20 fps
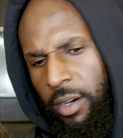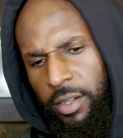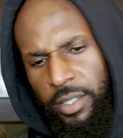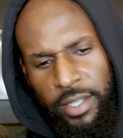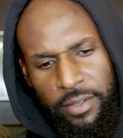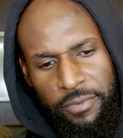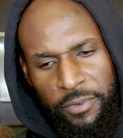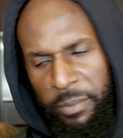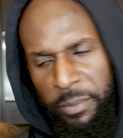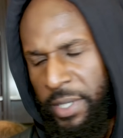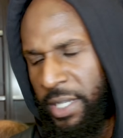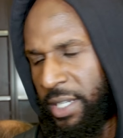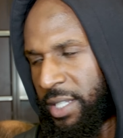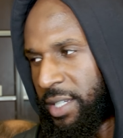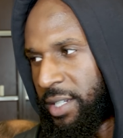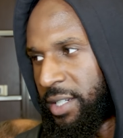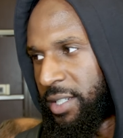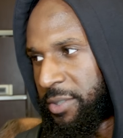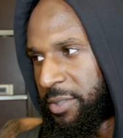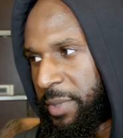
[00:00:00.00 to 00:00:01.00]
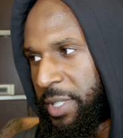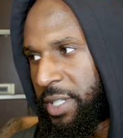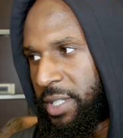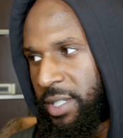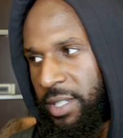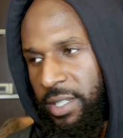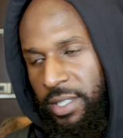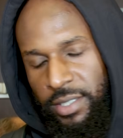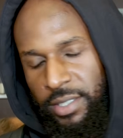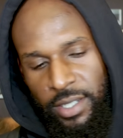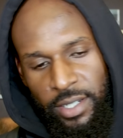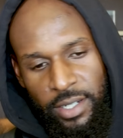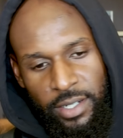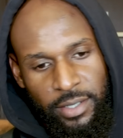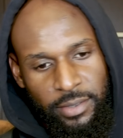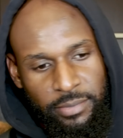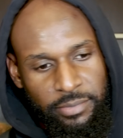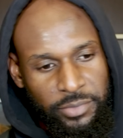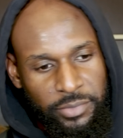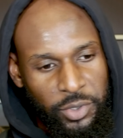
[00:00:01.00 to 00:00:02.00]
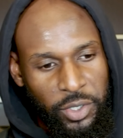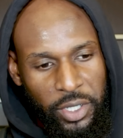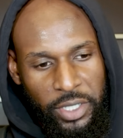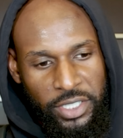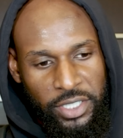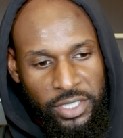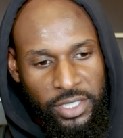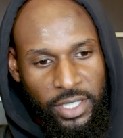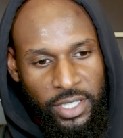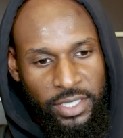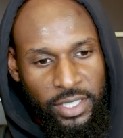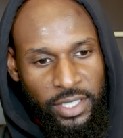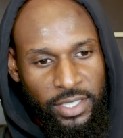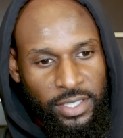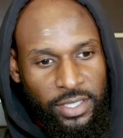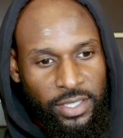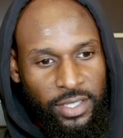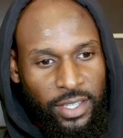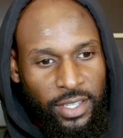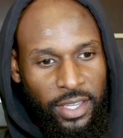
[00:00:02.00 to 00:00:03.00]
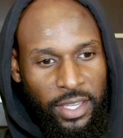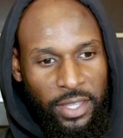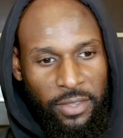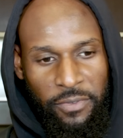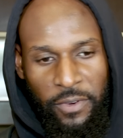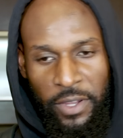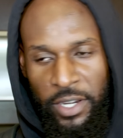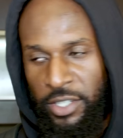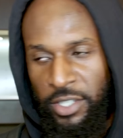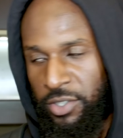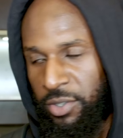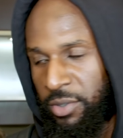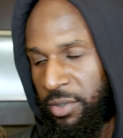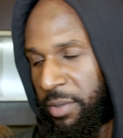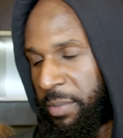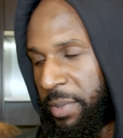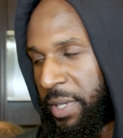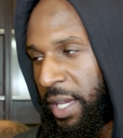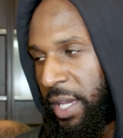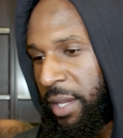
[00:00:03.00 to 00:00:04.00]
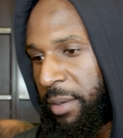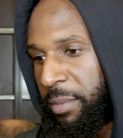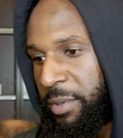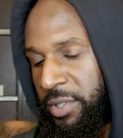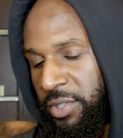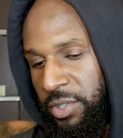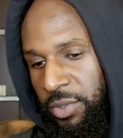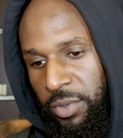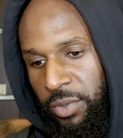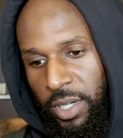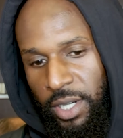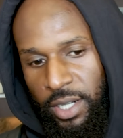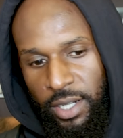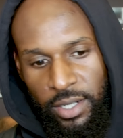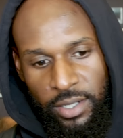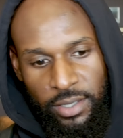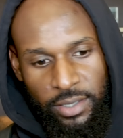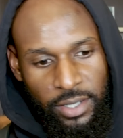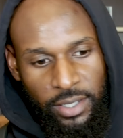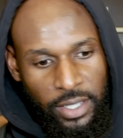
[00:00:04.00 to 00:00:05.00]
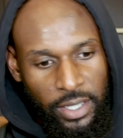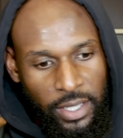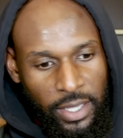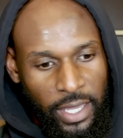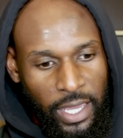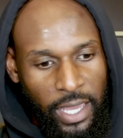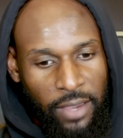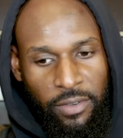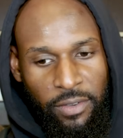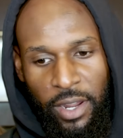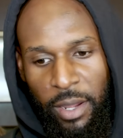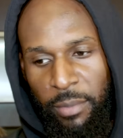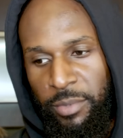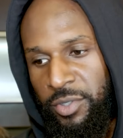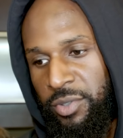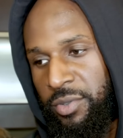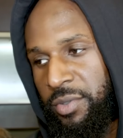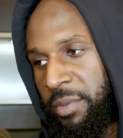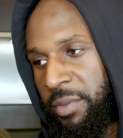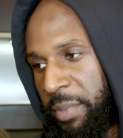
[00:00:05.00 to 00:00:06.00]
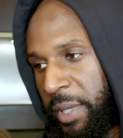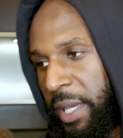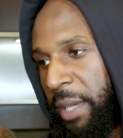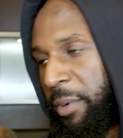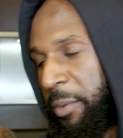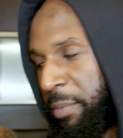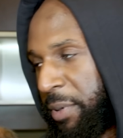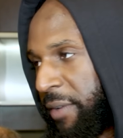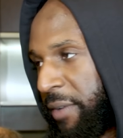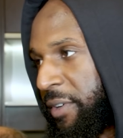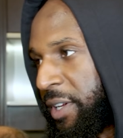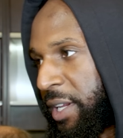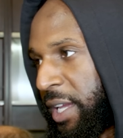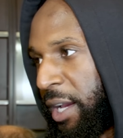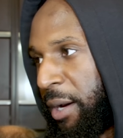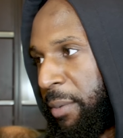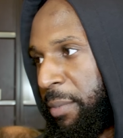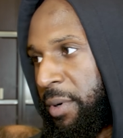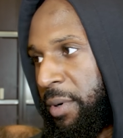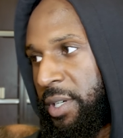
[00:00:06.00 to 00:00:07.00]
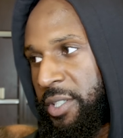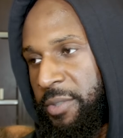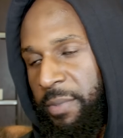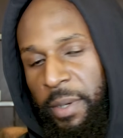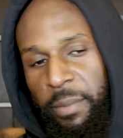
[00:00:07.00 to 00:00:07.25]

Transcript: Oh, yeah, for many years, many years. You know, it's funny, too, to be able to have an opportunity to be able to play for the Cowboys.